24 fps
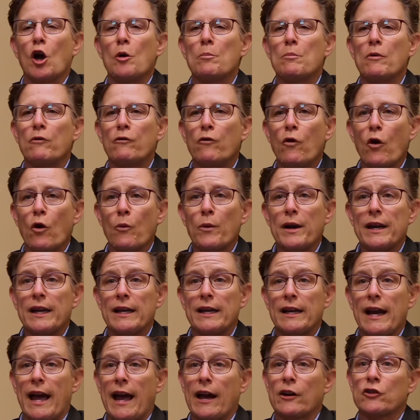Before we can
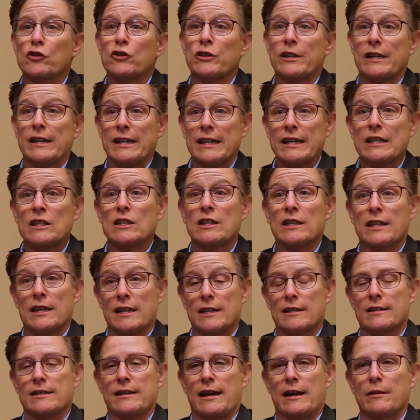actually get to the
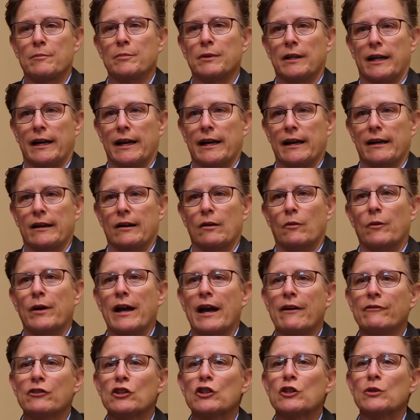estate plan, we
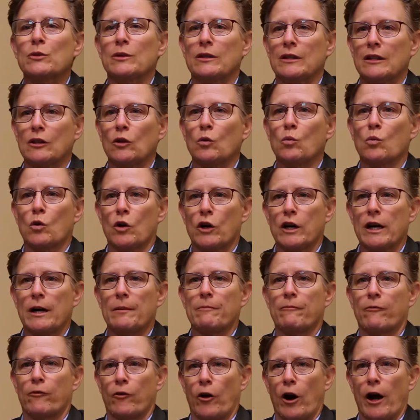have to do a little work up
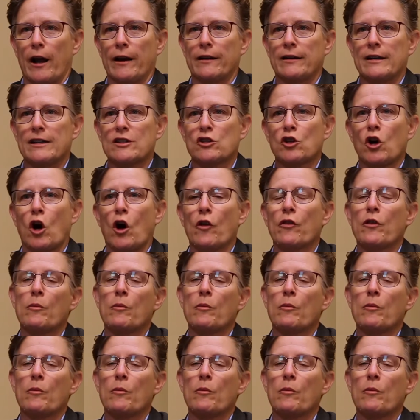front. It's called the